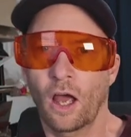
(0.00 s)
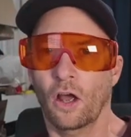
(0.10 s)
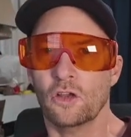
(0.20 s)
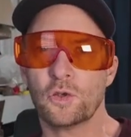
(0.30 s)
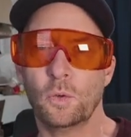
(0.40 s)

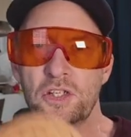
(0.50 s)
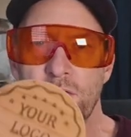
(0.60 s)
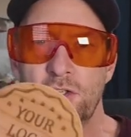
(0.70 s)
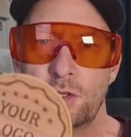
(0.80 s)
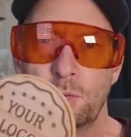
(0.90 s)
So what you
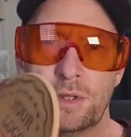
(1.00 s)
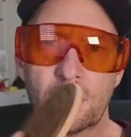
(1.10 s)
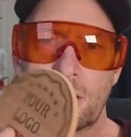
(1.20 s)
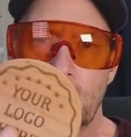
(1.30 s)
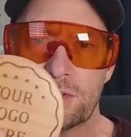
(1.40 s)
could do with the
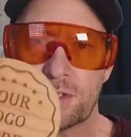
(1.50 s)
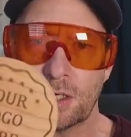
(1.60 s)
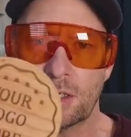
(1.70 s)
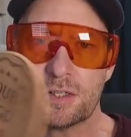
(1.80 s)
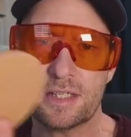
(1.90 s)

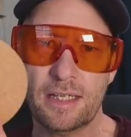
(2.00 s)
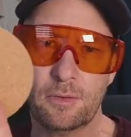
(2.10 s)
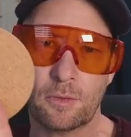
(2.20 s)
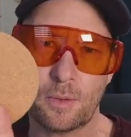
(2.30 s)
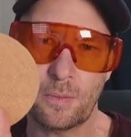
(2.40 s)
coaster,
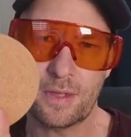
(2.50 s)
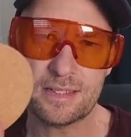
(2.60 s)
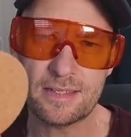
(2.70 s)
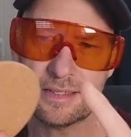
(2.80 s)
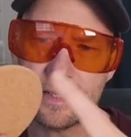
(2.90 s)
see,
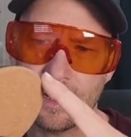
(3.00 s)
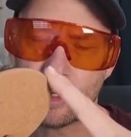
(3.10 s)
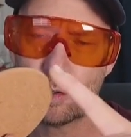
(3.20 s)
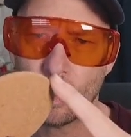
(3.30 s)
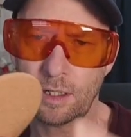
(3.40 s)
this is the
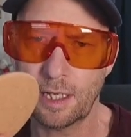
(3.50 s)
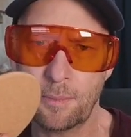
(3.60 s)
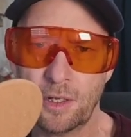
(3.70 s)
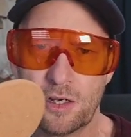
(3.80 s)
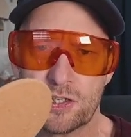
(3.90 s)
cork
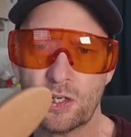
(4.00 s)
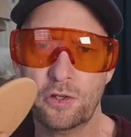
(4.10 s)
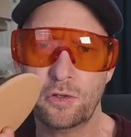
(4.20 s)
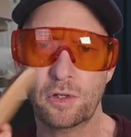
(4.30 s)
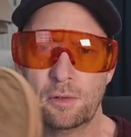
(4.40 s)
I'm going to show
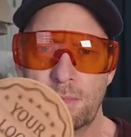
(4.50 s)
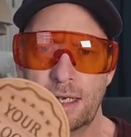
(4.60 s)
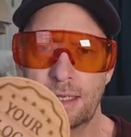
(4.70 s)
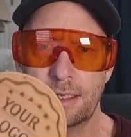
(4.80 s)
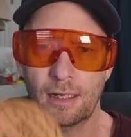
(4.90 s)
you in a
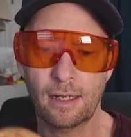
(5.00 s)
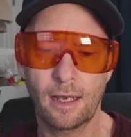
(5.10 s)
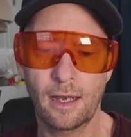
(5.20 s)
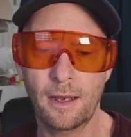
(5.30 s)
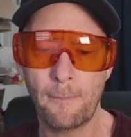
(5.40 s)
minute,
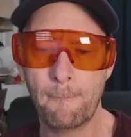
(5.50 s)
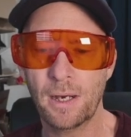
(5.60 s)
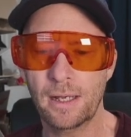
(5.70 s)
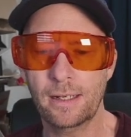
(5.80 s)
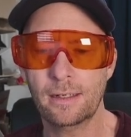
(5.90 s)

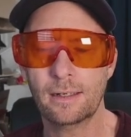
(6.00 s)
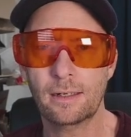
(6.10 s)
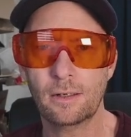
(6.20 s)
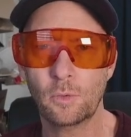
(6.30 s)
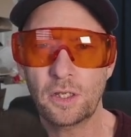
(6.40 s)
but
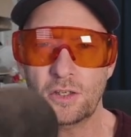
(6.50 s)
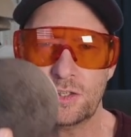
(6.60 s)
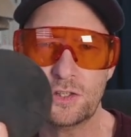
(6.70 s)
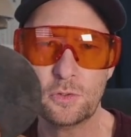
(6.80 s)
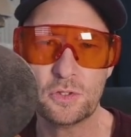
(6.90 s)
what you
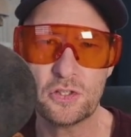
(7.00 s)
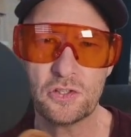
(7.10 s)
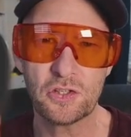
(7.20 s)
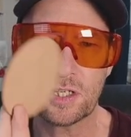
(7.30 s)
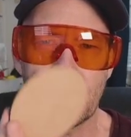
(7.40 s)
could do is you
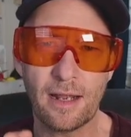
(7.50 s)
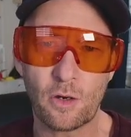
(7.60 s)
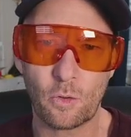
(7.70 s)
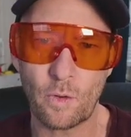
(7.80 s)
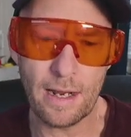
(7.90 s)
just cut out
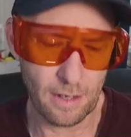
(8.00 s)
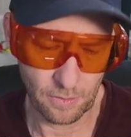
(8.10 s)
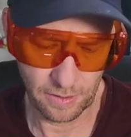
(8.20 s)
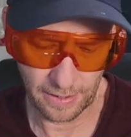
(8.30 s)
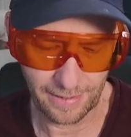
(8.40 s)
a round